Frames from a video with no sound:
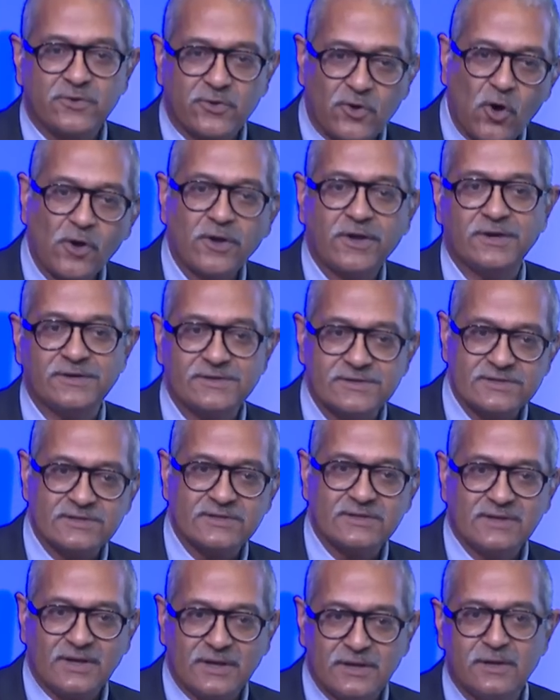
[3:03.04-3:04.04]

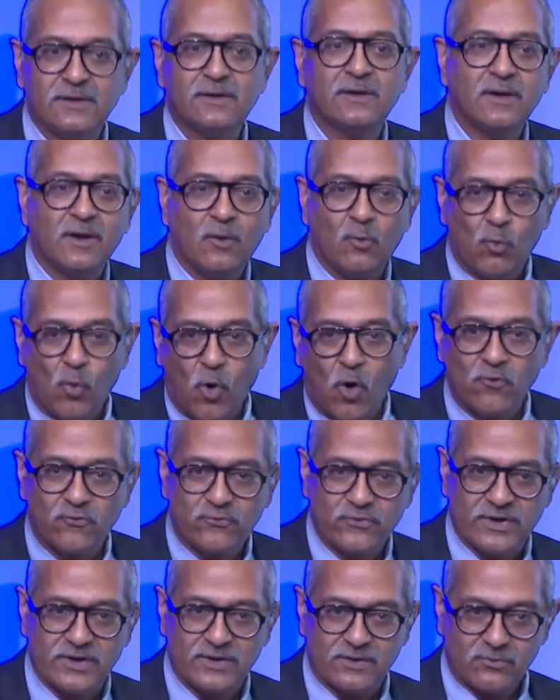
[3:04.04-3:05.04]
rockets in
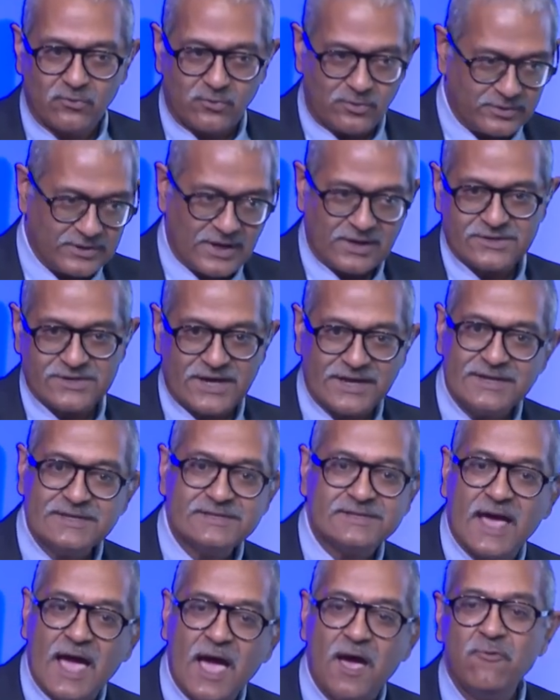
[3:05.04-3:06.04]
warfare the
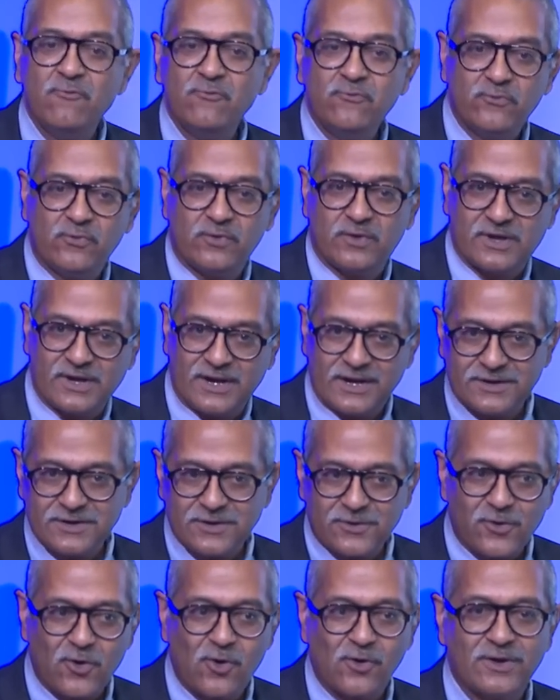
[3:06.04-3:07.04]
Chinese have
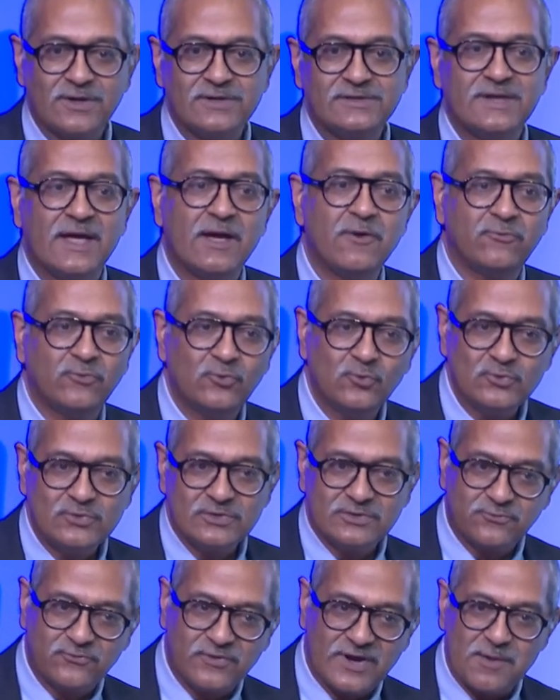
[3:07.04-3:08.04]
created rockets, they have
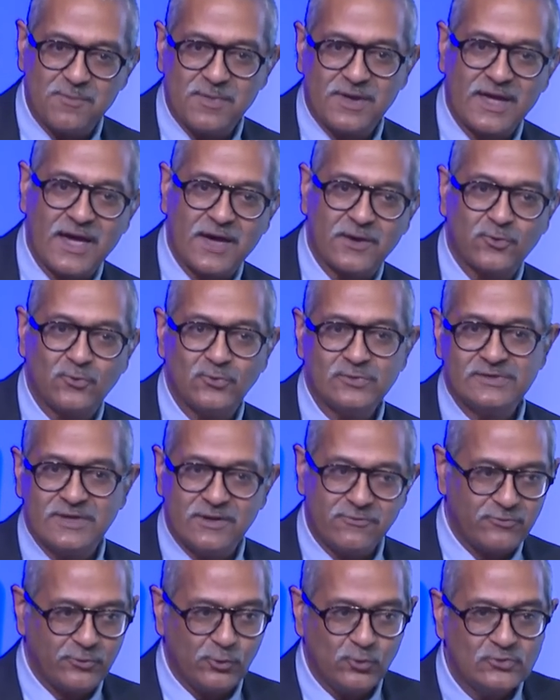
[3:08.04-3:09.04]
used flaming arrows, they
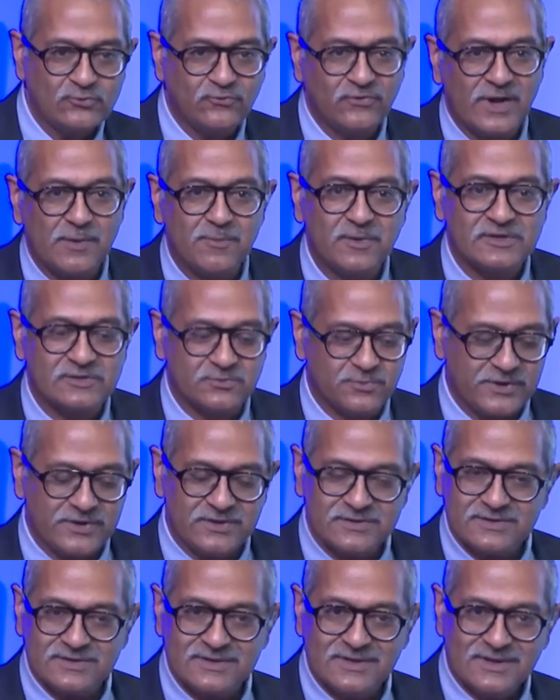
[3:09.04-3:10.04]
have used flaming
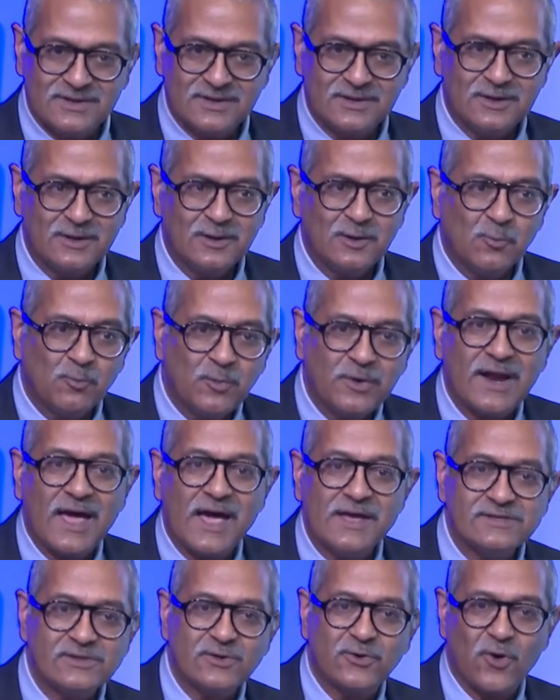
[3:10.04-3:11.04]
spears. But
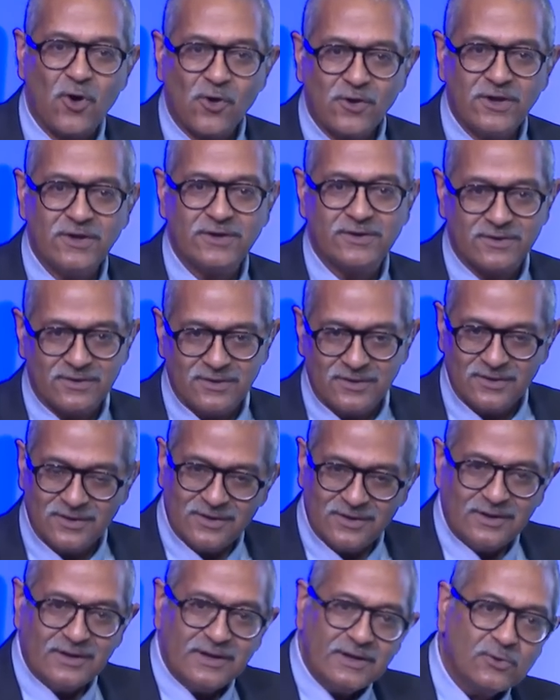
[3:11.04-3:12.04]
as a rocket,
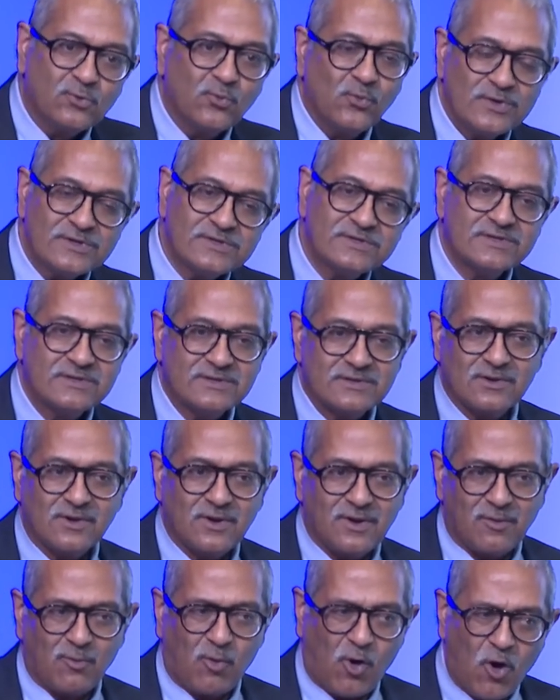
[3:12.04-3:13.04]
it was
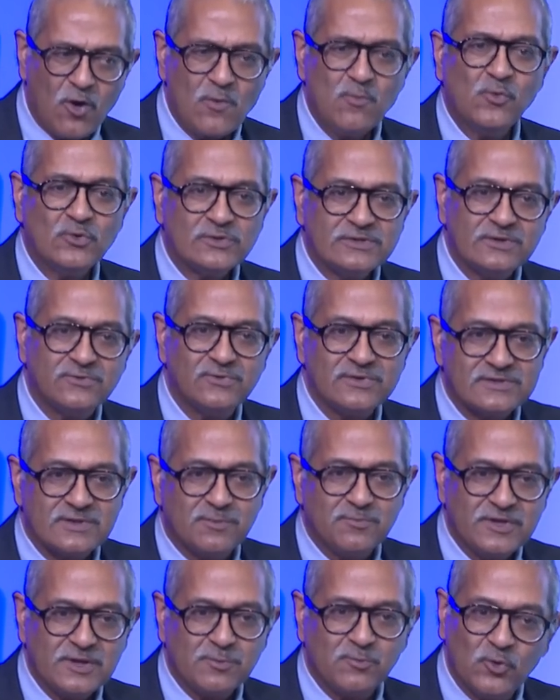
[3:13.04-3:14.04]
uh, almost, it was
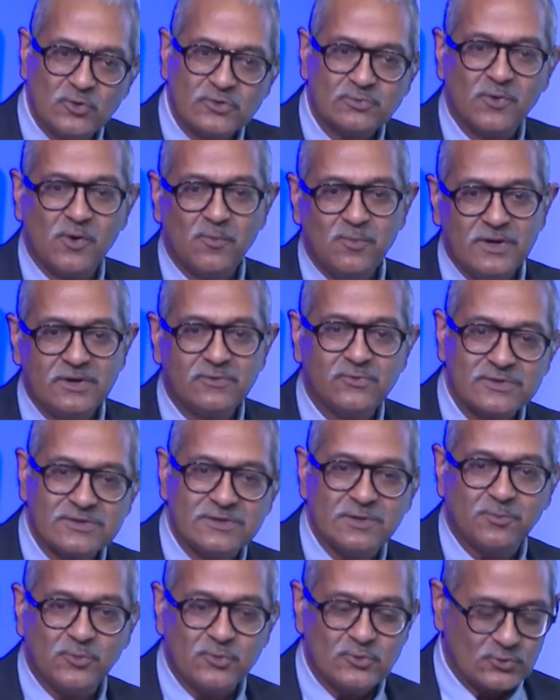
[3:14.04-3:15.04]
something, most probably it was
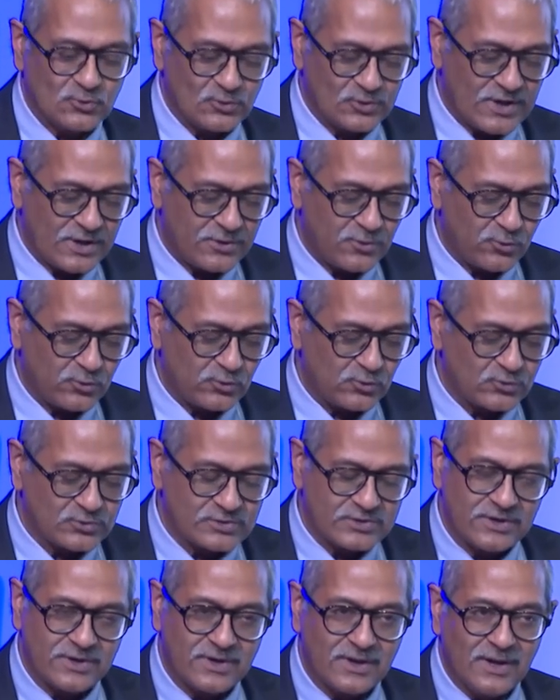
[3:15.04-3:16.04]
Tipu Sultan who
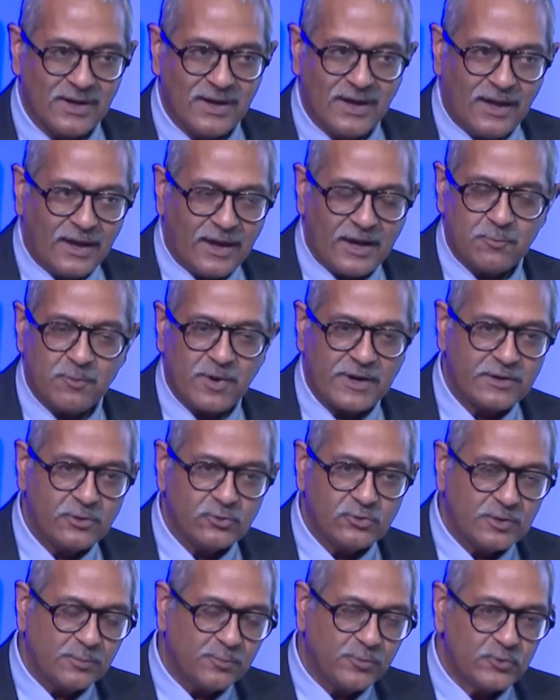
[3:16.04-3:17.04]
used it. And mind you,
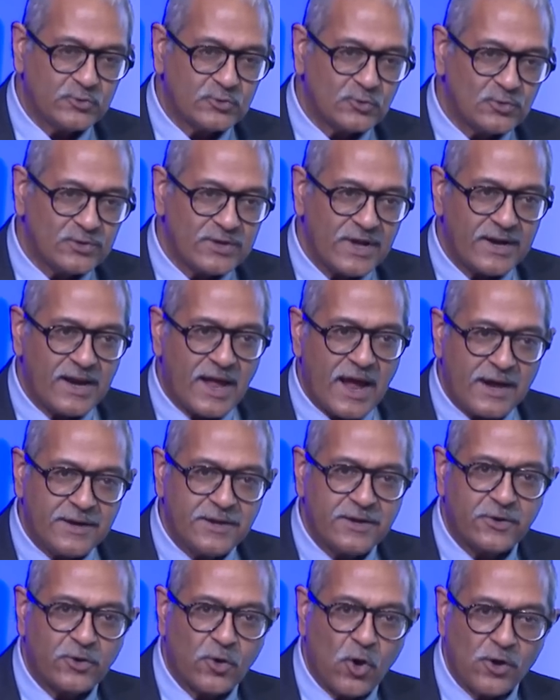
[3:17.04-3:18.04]
Tipu Sultan had
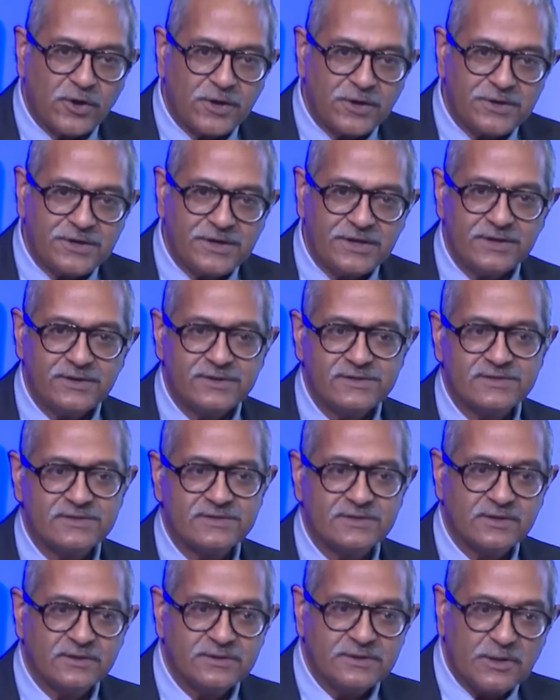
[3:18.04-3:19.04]
a
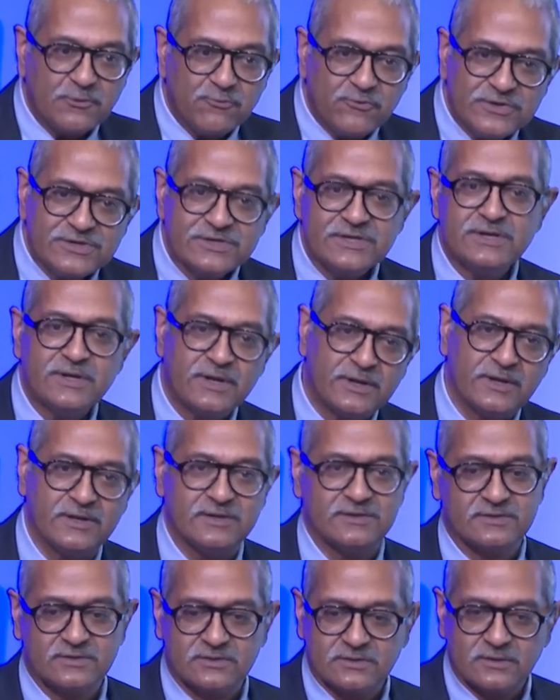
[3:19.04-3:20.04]
rocketeers division in
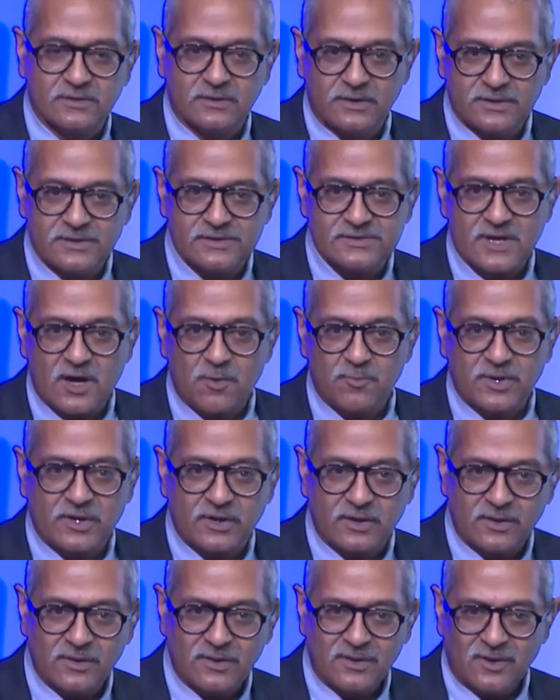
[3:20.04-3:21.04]
his, in his
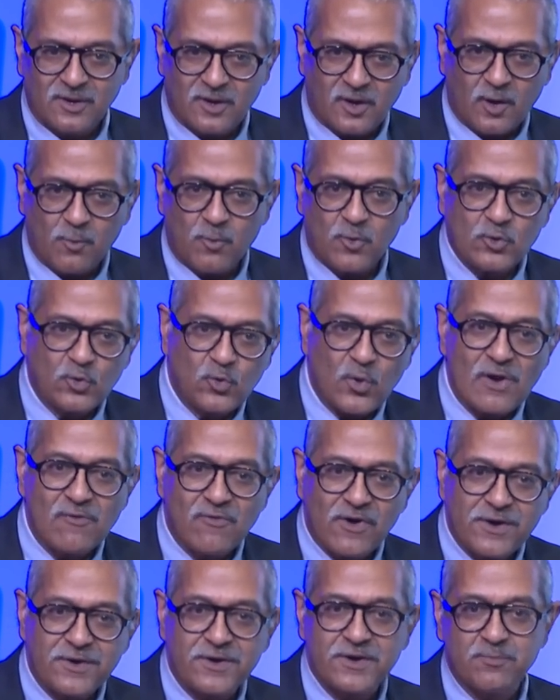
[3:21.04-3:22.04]
army, about
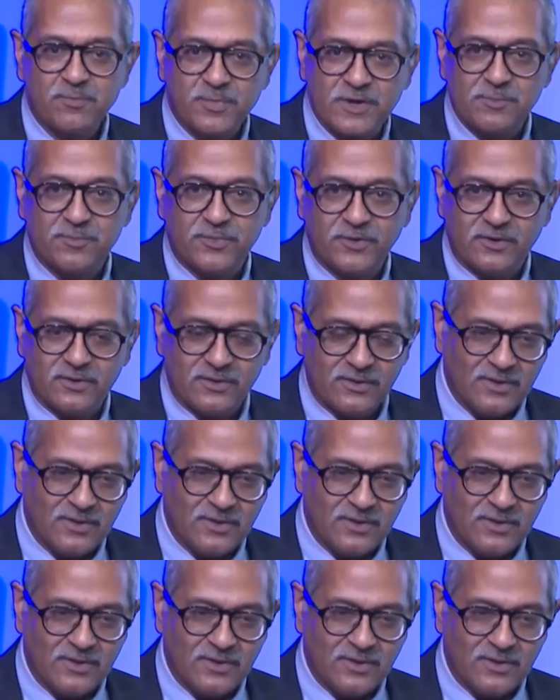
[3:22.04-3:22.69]
1200 people.